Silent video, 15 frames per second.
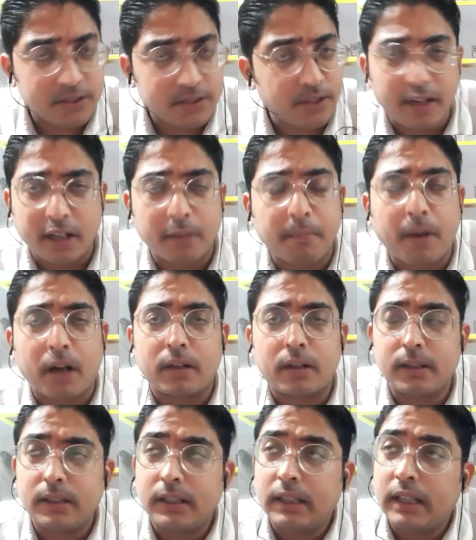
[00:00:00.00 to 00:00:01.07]
static part.
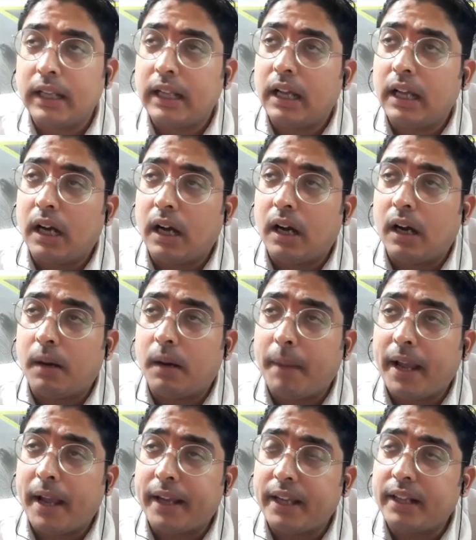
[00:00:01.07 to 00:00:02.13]

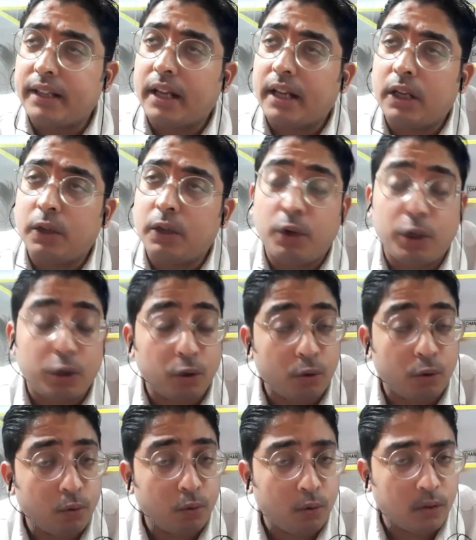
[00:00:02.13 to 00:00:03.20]
Banking, then you need to
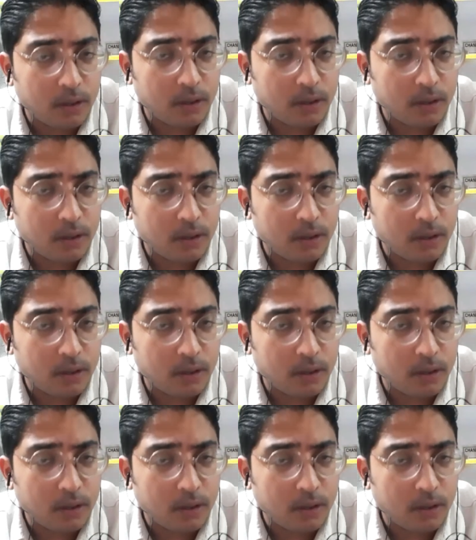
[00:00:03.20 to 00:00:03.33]
do